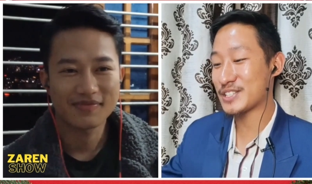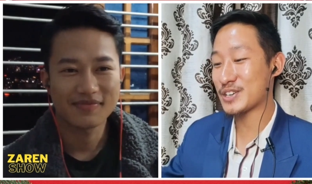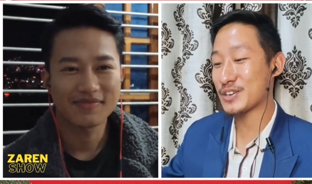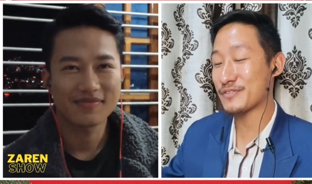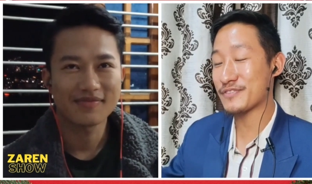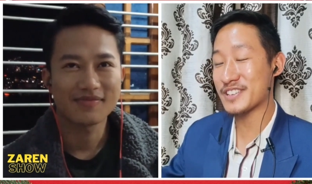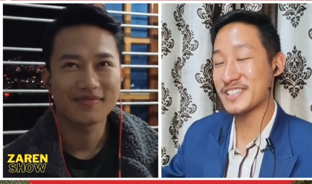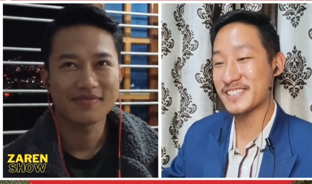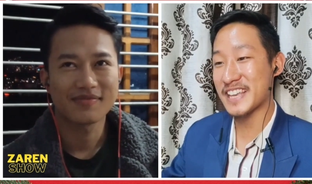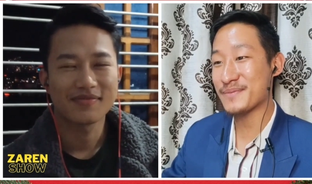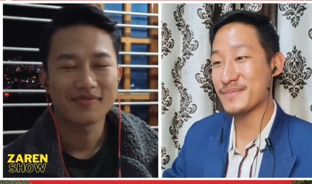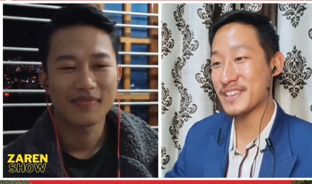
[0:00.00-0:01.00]
Speaker 1: is your
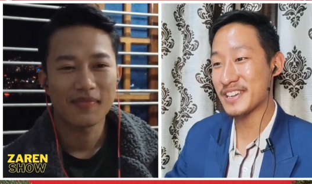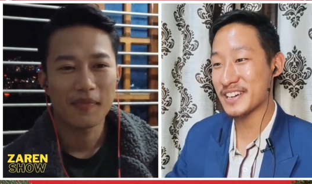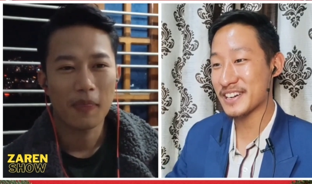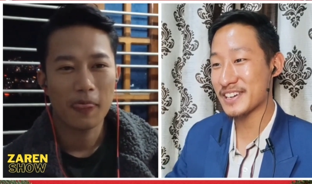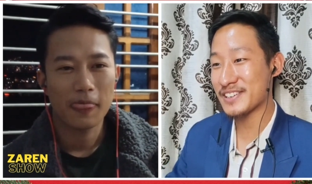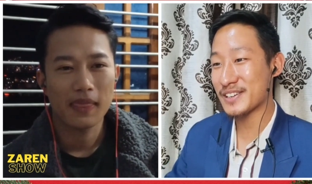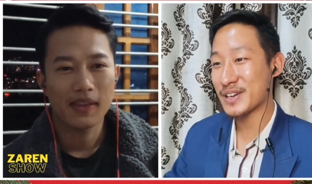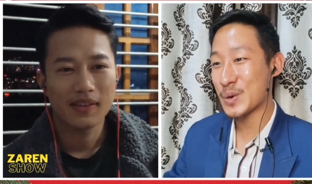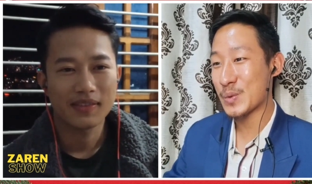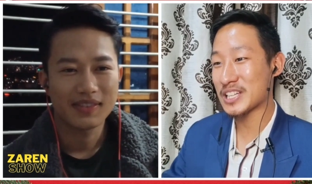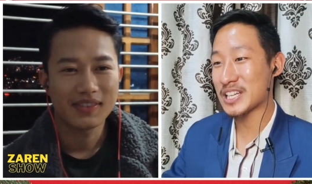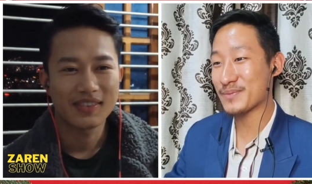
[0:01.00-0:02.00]
first time here.
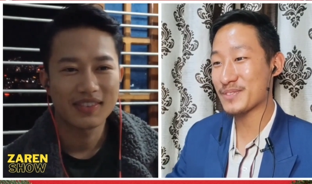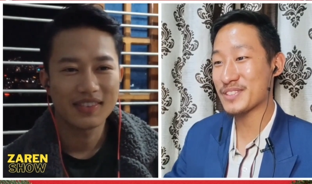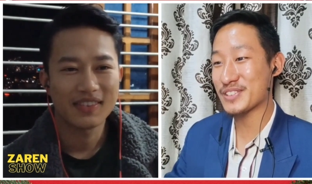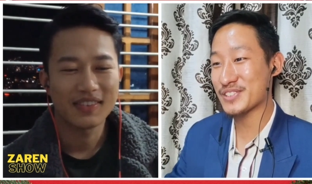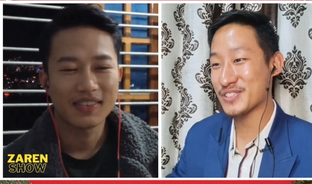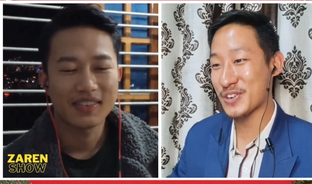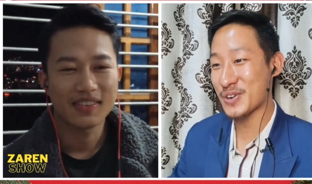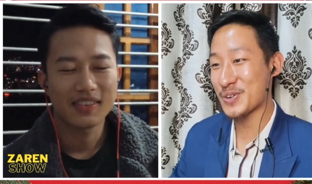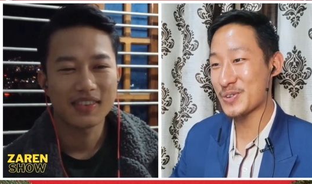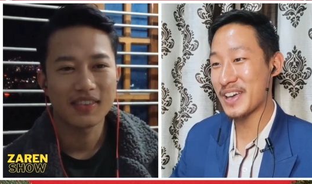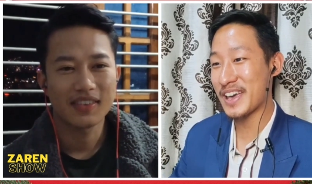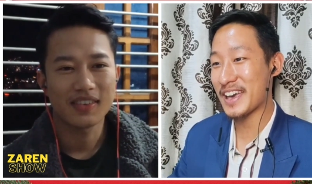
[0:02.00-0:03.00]
Welcome to the
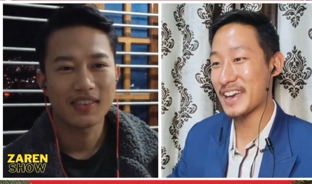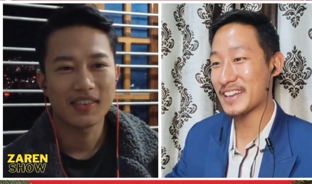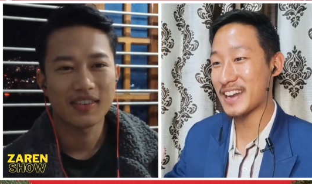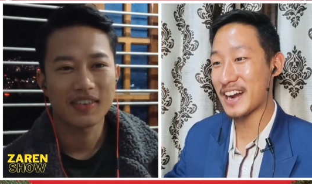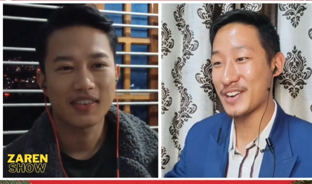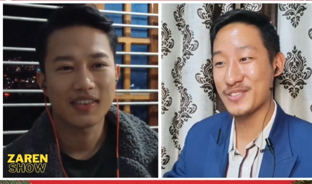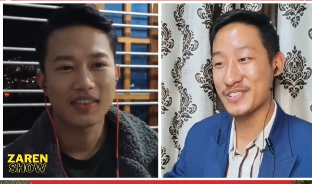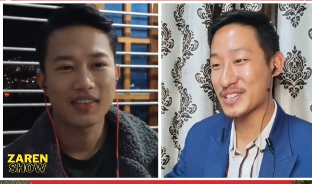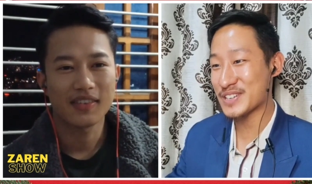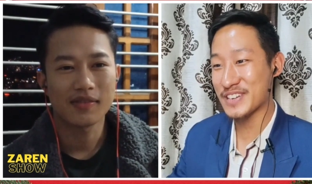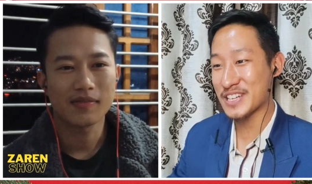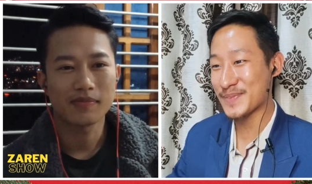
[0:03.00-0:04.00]
show. And are you
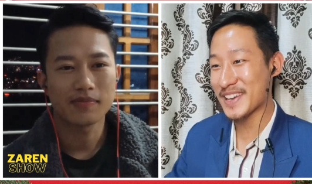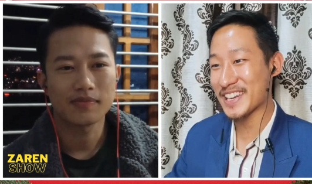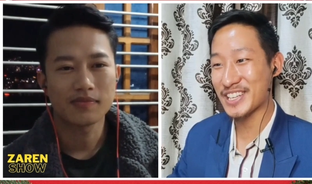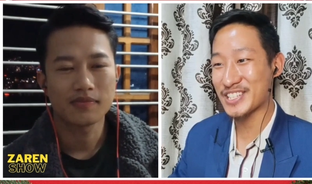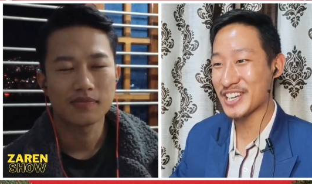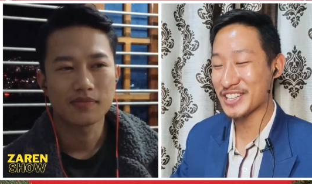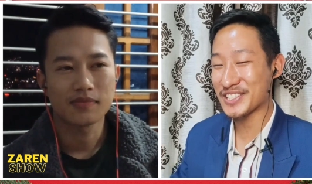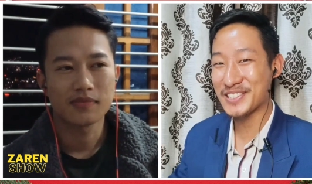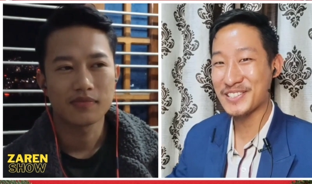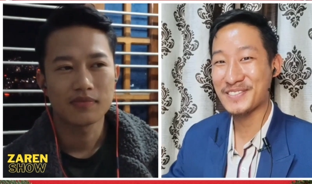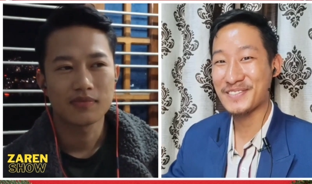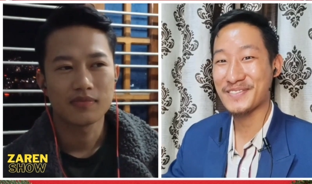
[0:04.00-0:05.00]
nervous by any
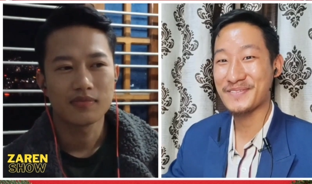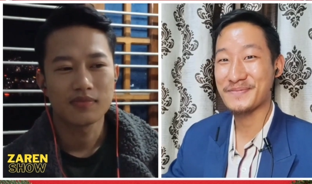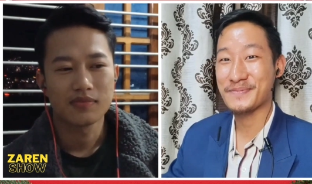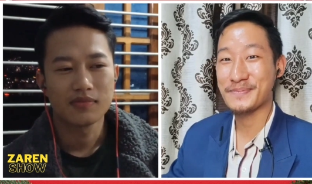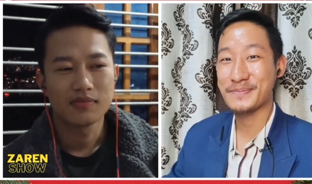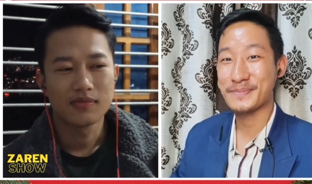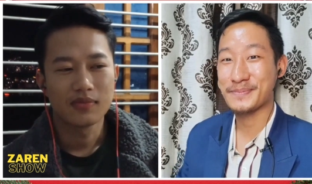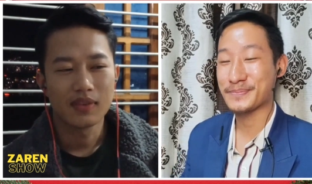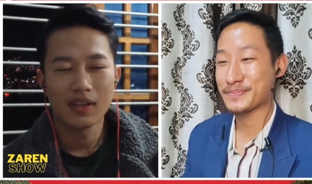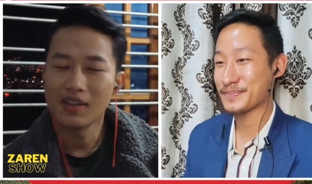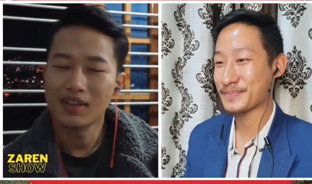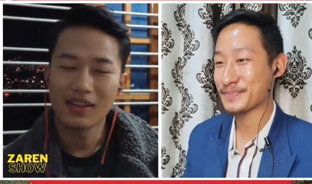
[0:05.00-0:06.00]
chance?
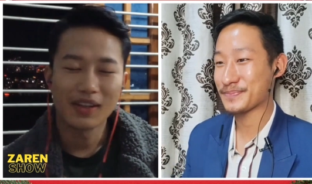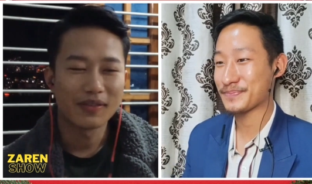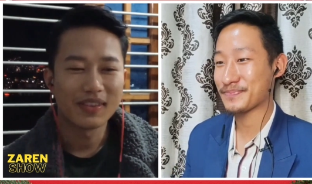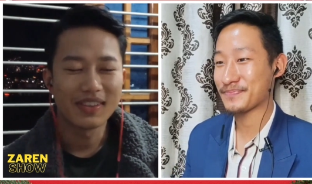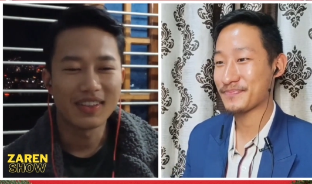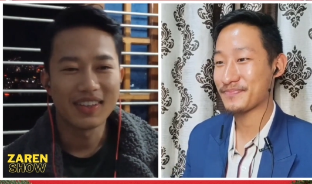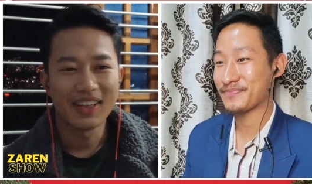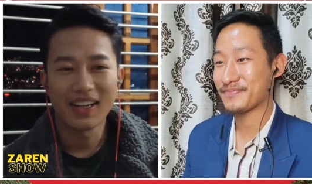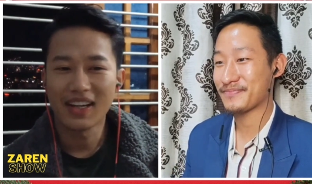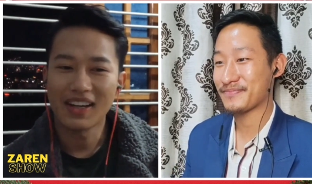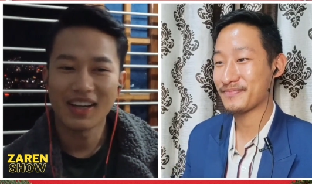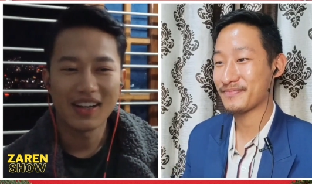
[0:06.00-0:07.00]
Speaker 2: Definitely.
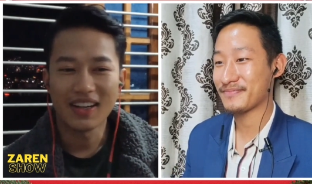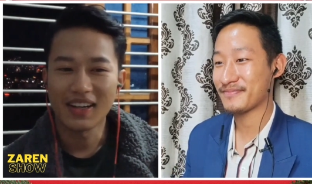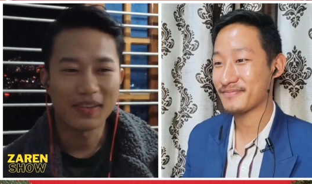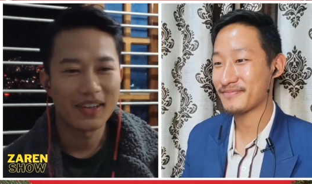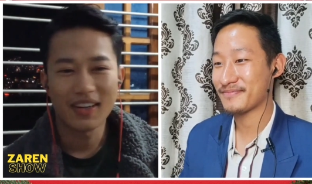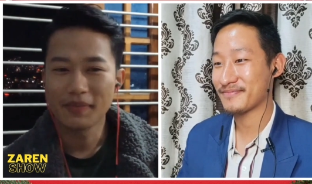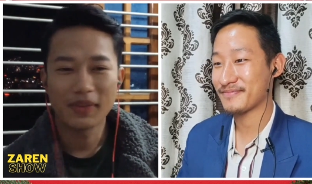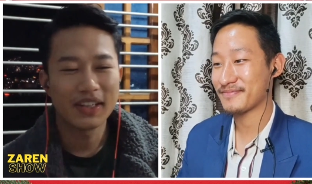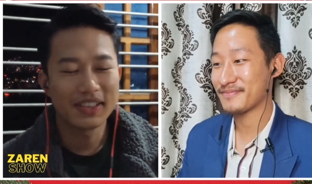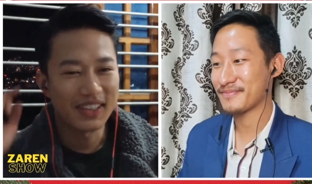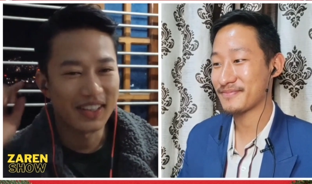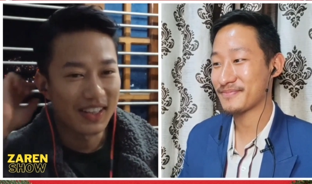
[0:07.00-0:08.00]
I, I, I'm
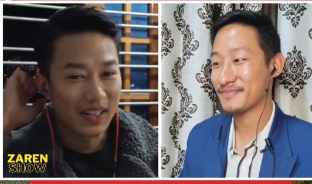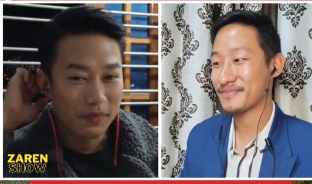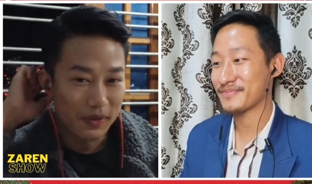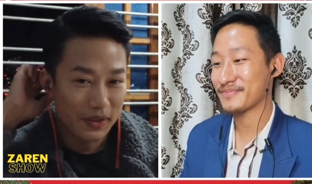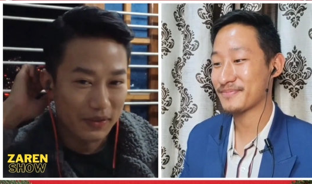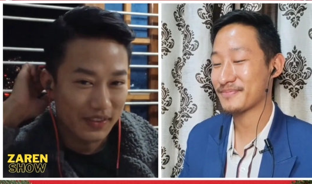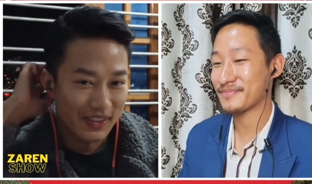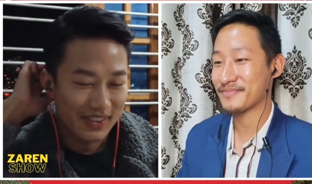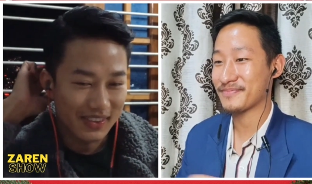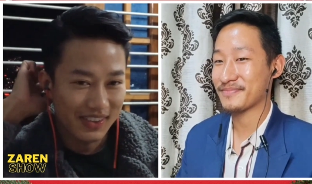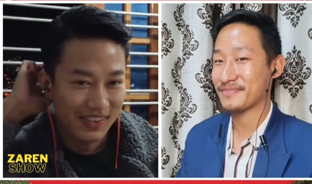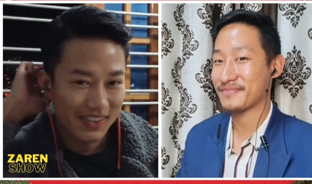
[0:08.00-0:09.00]
going to say that I'm
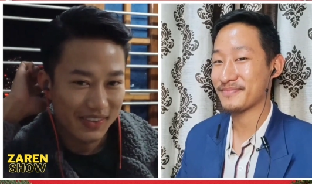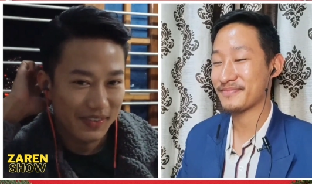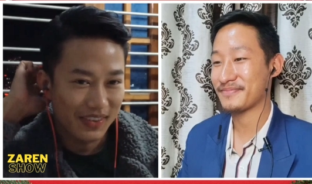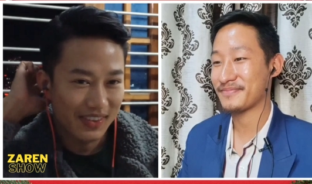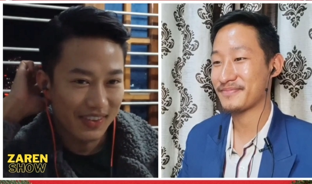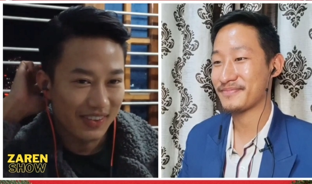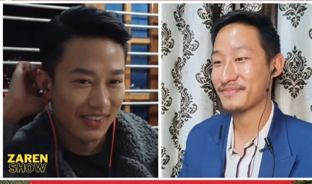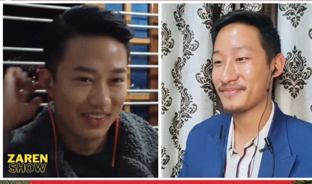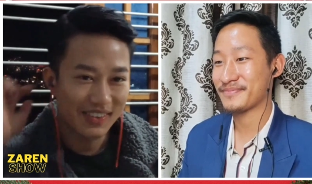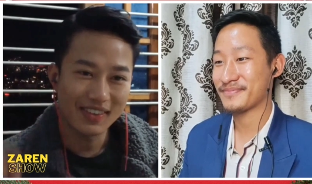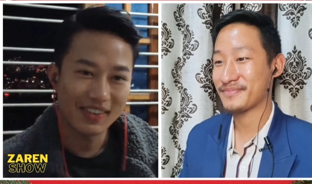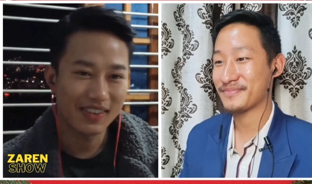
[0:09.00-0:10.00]
nervous.
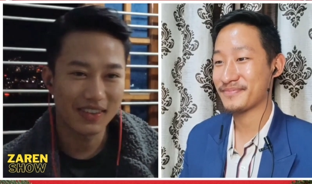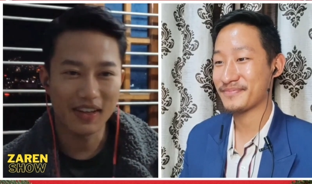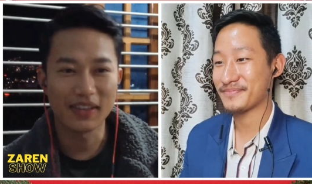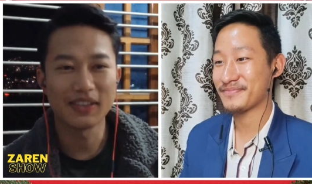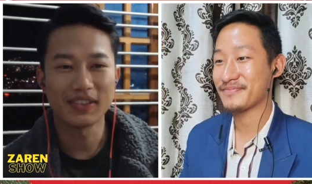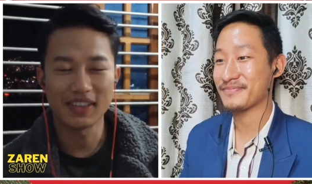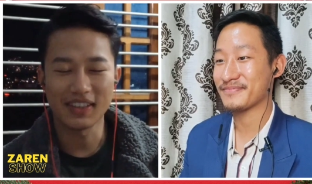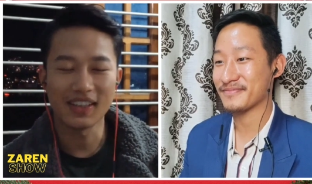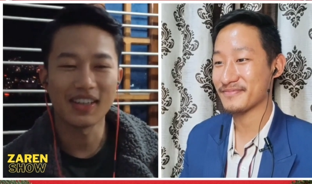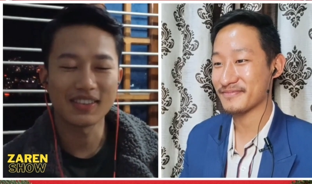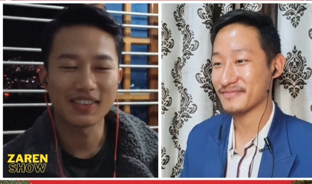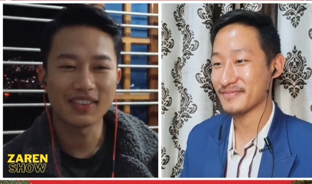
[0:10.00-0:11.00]
Honestly,
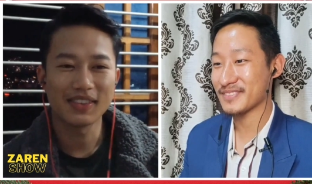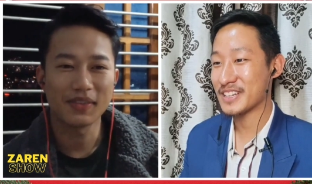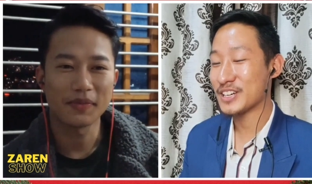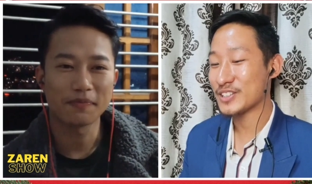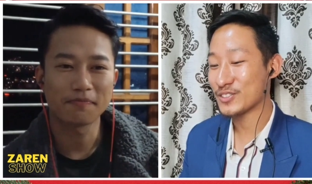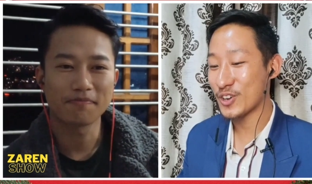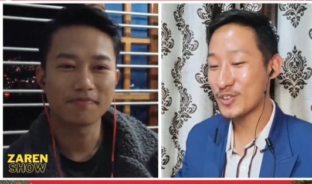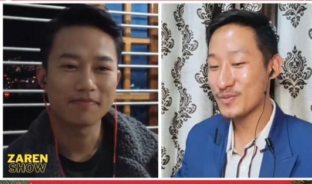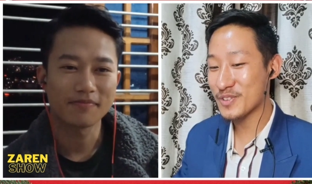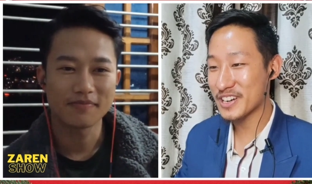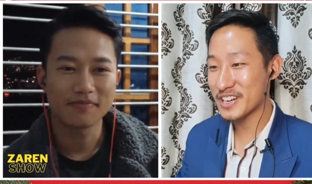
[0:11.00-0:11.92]
mm-hmm. yes.
Speaker 1: Don't